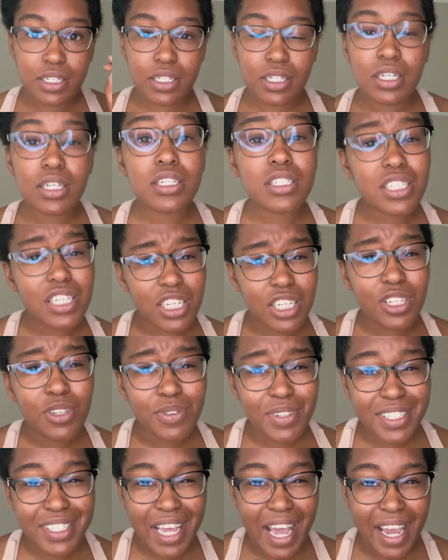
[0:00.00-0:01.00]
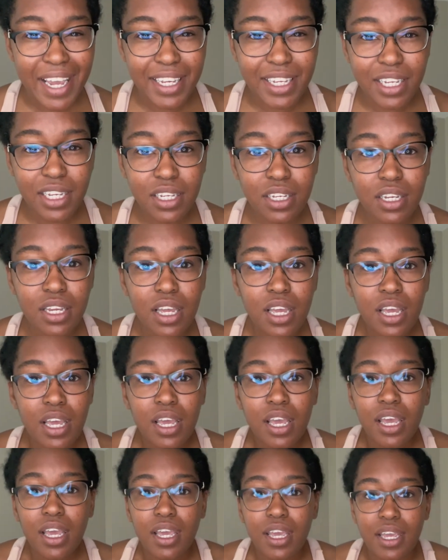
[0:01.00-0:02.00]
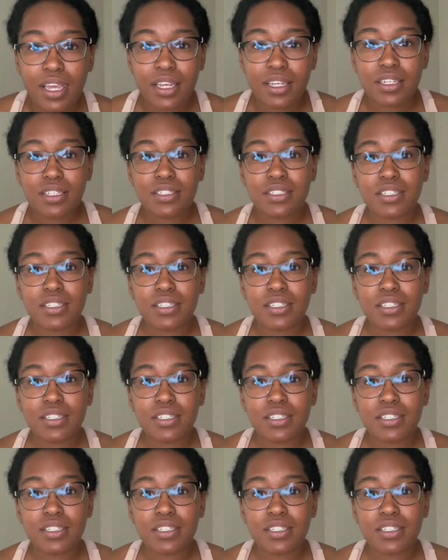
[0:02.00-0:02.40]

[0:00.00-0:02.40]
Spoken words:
continuous hiking and